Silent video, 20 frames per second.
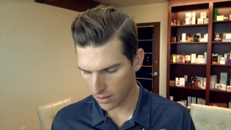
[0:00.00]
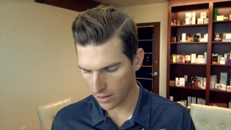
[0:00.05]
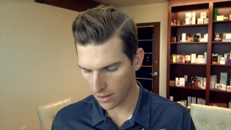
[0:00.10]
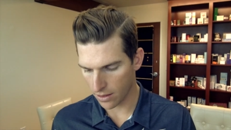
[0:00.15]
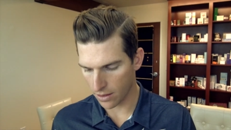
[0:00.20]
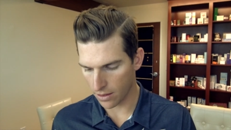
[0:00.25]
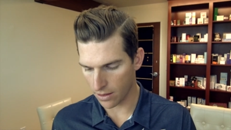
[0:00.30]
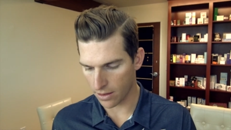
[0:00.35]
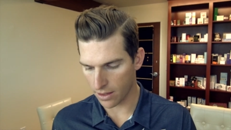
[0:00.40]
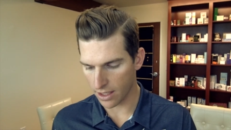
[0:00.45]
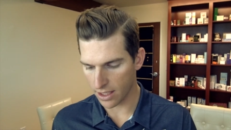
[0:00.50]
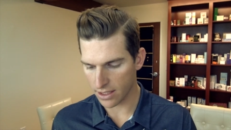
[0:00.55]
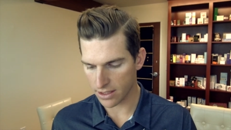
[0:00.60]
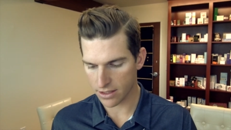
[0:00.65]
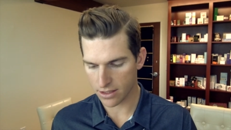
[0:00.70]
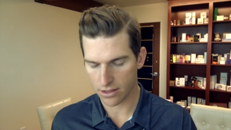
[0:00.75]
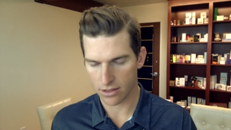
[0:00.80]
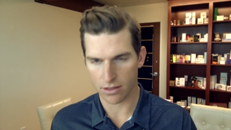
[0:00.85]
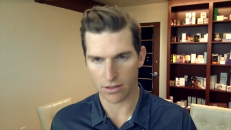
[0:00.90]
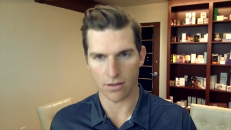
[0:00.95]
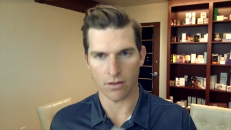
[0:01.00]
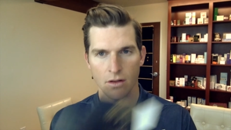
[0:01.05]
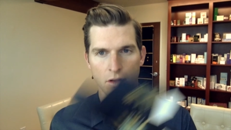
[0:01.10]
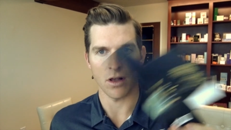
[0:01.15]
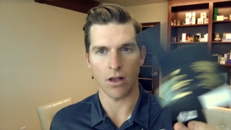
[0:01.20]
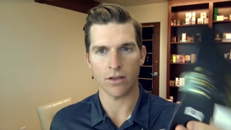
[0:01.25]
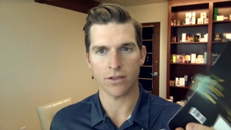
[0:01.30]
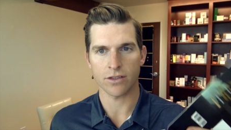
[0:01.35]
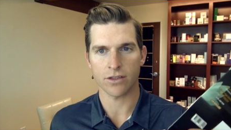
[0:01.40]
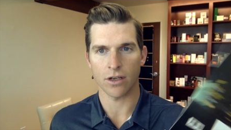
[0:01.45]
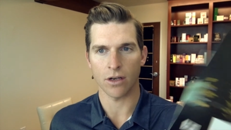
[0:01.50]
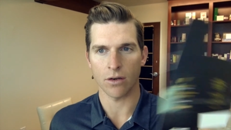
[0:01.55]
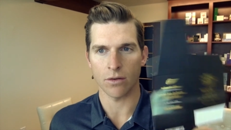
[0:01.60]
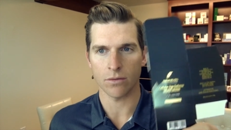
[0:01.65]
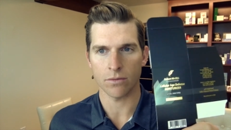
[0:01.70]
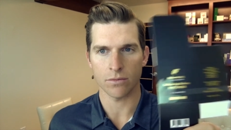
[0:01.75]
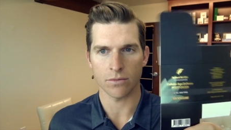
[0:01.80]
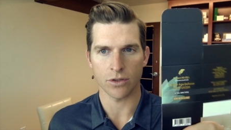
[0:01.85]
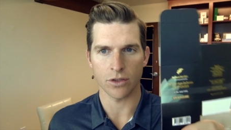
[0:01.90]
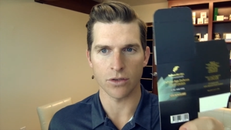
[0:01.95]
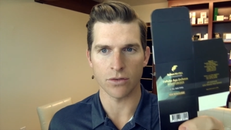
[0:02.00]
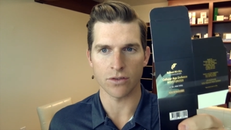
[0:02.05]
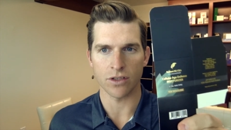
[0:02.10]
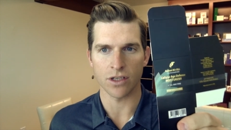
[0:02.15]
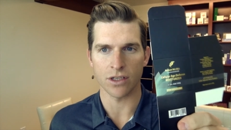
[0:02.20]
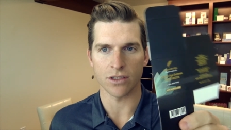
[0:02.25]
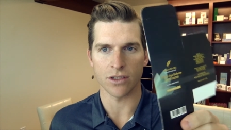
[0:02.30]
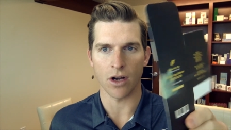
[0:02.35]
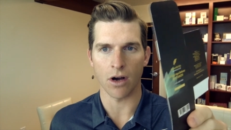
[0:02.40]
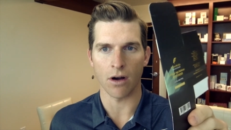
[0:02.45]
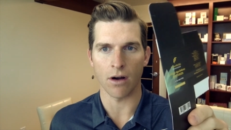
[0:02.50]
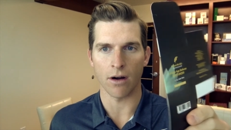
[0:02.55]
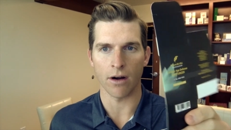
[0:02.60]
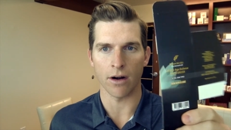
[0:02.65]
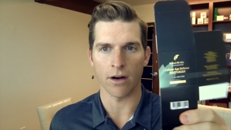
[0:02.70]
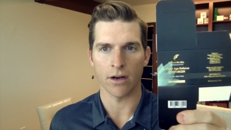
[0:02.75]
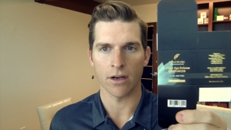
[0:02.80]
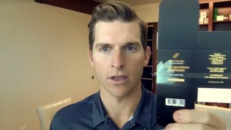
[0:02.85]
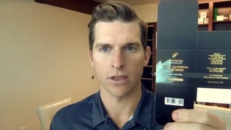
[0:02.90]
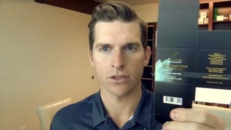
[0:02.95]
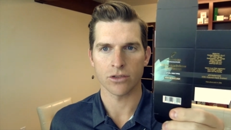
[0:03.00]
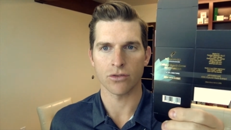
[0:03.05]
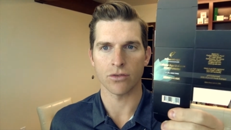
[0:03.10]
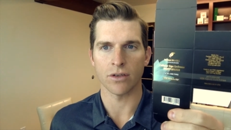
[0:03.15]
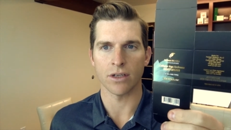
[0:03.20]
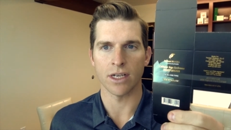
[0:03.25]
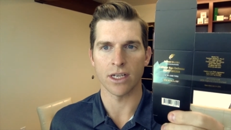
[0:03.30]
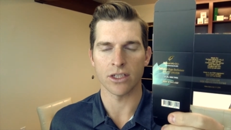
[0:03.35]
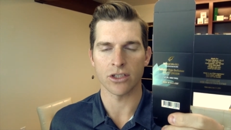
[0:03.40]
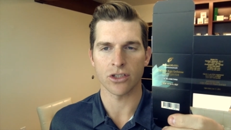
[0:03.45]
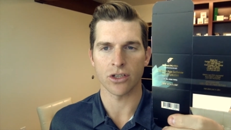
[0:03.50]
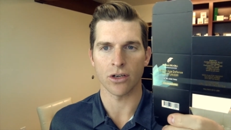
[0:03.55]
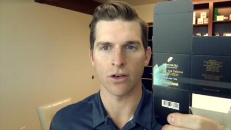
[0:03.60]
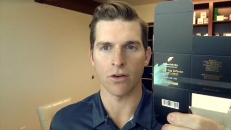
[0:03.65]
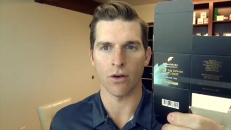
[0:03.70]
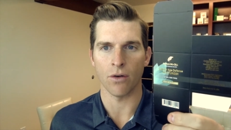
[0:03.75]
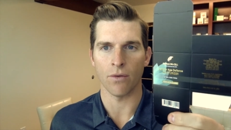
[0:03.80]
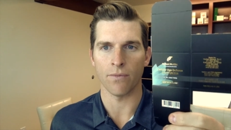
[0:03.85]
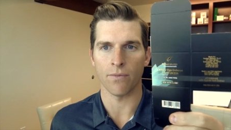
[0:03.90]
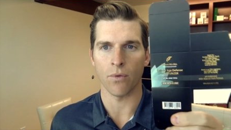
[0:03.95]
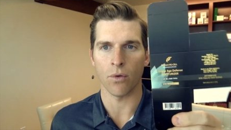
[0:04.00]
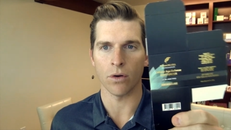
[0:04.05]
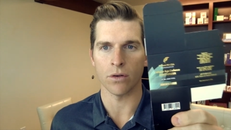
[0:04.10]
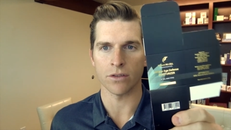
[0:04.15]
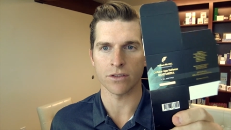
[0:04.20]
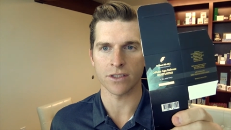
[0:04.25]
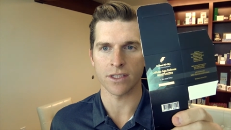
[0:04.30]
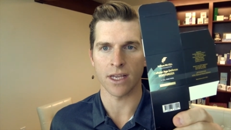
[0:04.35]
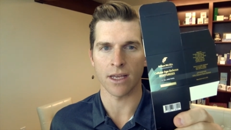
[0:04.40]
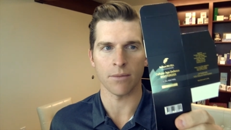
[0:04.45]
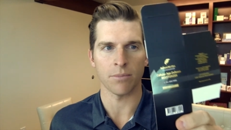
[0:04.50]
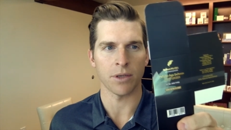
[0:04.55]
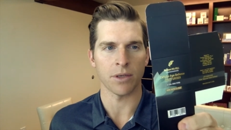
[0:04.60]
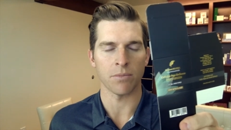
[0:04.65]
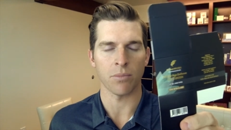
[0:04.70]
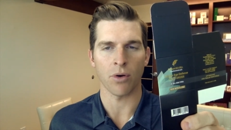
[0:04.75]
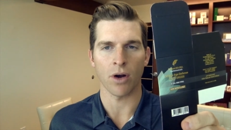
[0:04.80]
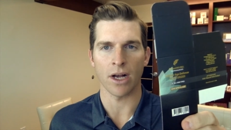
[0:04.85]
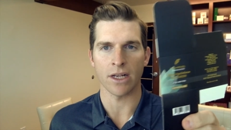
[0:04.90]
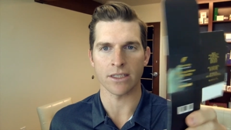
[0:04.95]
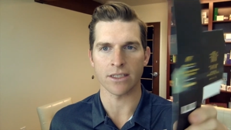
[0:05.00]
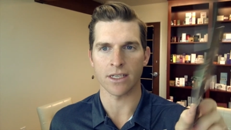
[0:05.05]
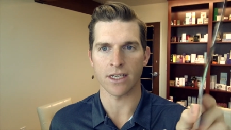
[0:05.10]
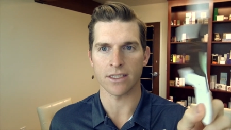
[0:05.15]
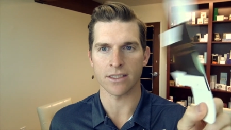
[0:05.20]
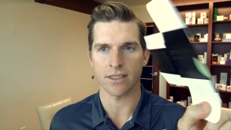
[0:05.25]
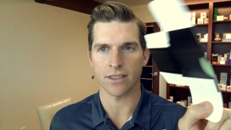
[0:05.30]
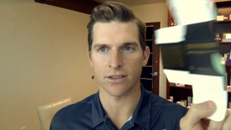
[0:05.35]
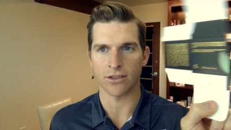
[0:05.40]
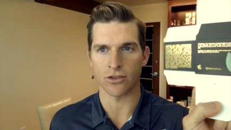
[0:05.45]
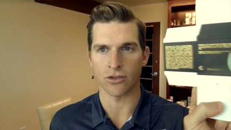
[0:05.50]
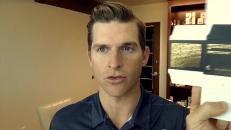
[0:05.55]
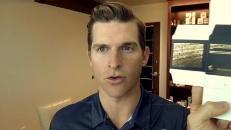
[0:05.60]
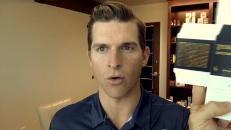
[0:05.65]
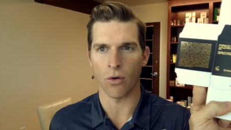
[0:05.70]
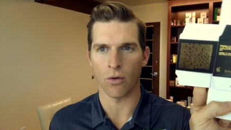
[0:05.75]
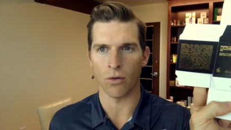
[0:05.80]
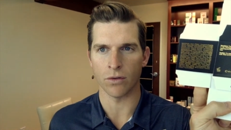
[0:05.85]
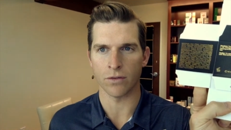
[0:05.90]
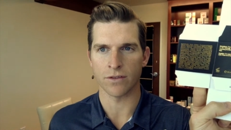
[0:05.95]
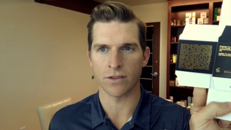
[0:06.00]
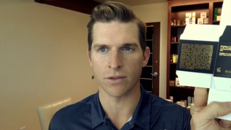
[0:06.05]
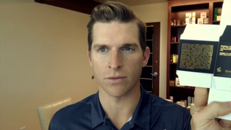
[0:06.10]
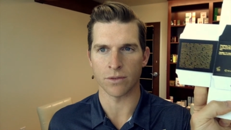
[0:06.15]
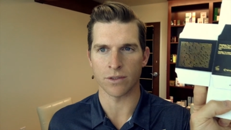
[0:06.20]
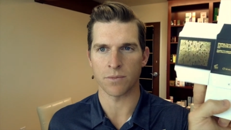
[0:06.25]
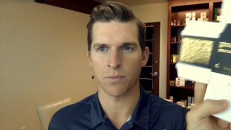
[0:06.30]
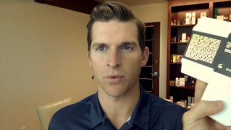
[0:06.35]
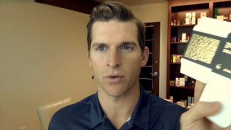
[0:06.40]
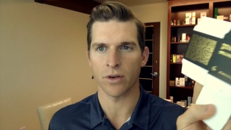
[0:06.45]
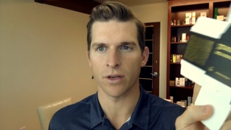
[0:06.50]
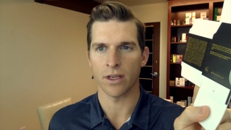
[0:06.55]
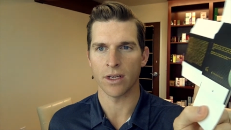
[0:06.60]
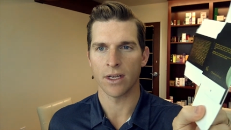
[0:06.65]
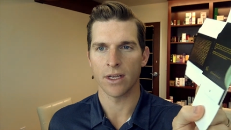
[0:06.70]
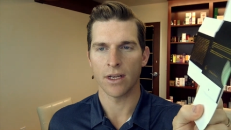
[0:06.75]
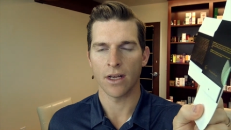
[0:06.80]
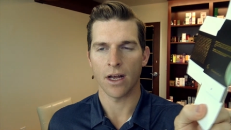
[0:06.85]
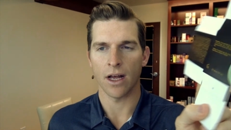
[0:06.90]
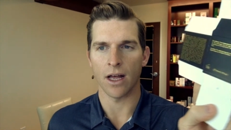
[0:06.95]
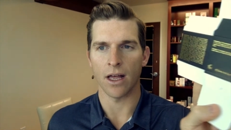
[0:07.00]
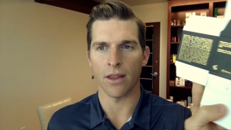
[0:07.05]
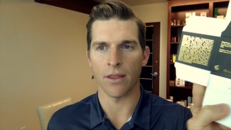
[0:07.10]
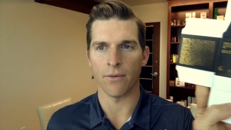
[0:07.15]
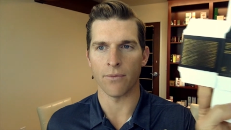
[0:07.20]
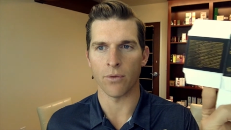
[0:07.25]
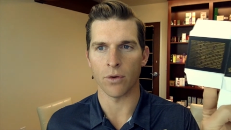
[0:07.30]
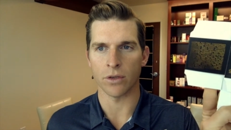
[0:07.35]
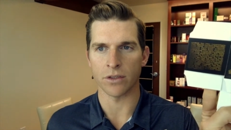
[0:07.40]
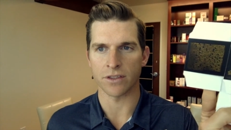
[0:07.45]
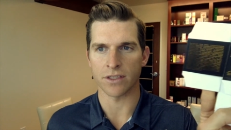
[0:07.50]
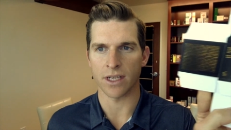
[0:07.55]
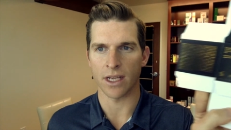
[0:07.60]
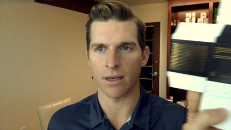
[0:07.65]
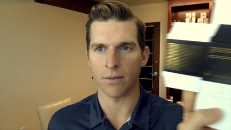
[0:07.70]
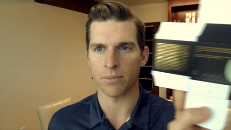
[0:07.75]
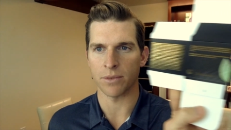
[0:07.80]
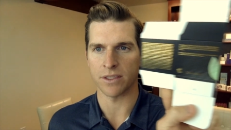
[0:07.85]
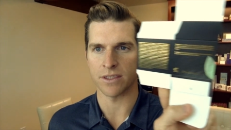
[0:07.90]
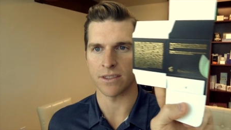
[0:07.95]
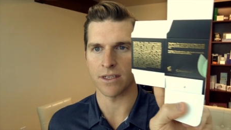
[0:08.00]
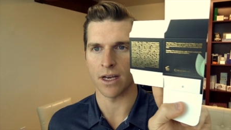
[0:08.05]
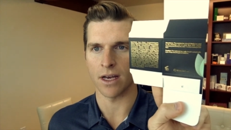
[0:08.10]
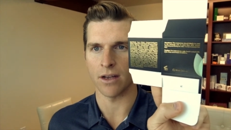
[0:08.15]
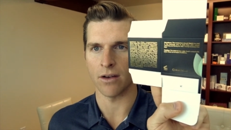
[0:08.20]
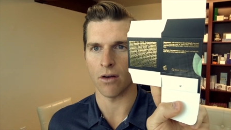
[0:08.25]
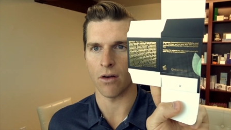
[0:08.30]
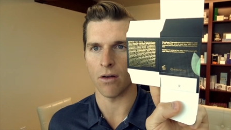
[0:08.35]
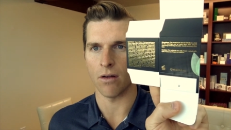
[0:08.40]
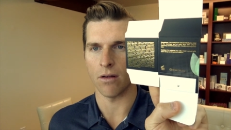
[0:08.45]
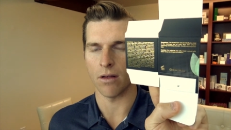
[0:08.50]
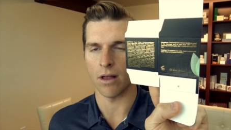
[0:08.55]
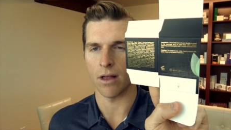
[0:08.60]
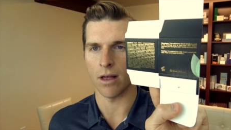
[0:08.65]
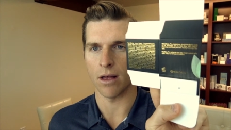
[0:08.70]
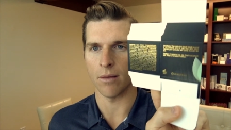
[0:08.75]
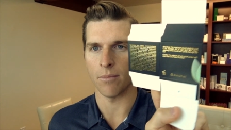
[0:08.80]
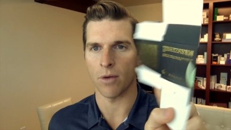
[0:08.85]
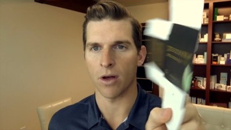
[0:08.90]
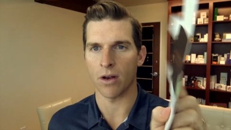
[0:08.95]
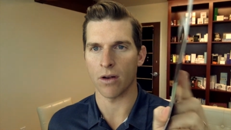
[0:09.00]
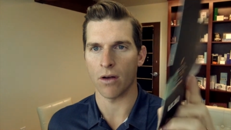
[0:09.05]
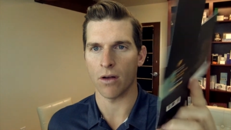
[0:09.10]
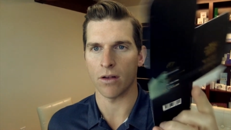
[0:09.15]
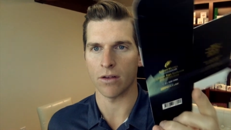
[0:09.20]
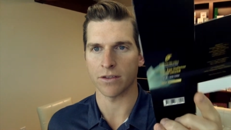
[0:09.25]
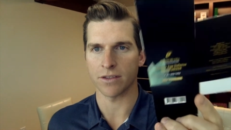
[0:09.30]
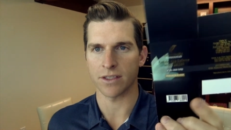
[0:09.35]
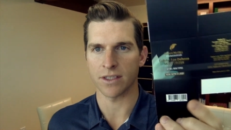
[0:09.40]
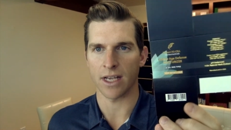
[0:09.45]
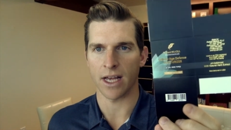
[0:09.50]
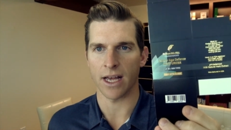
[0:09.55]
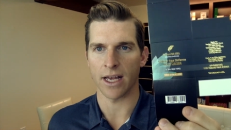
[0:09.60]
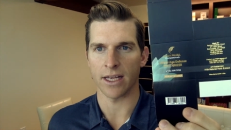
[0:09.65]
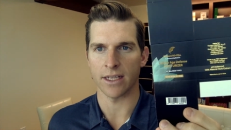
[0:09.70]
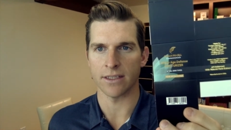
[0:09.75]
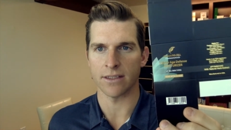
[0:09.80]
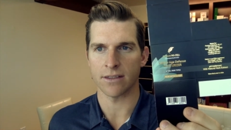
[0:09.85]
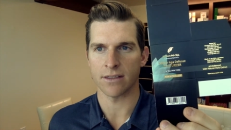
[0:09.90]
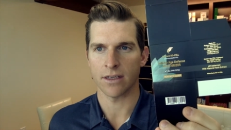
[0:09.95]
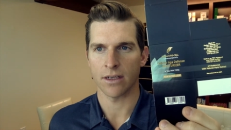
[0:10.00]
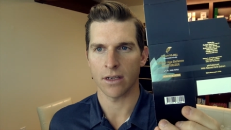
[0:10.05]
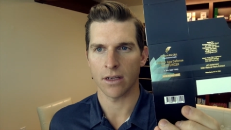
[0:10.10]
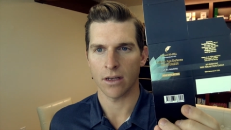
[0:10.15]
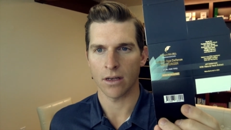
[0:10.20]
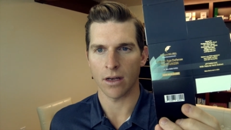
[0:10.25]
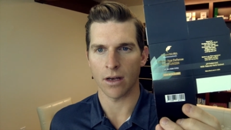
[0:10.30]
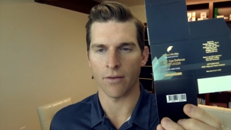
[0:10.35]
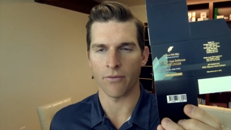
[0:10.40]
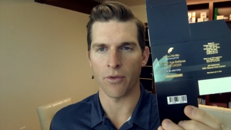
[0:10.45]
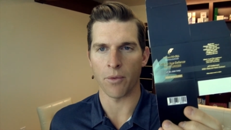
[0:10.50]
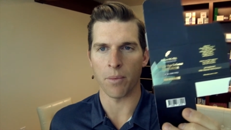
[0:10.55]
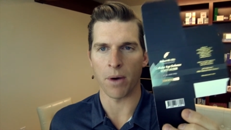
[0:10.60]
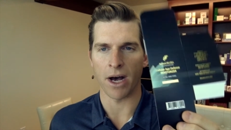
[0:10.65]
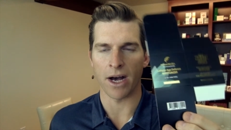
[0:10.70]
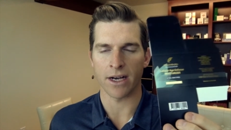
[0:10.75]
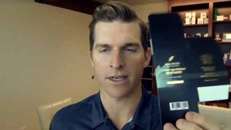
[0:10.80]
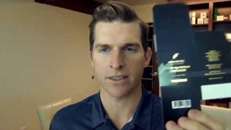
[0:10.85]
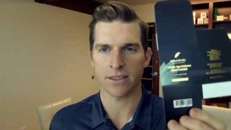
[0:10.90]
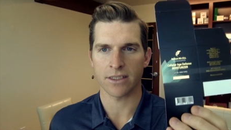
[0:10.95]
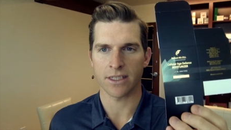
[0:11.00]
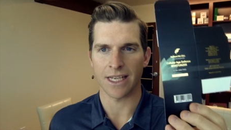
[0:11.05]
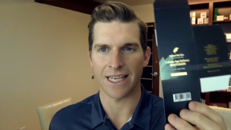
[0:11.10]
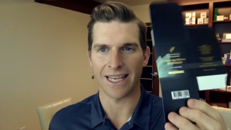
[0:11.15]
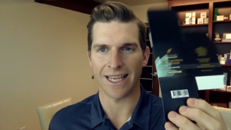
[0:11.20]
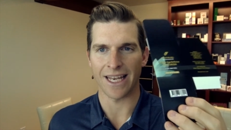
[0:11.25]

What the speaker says: This also uses our traditional foil stamping process. This is gold, so the foil stamp is done on all sides of the box.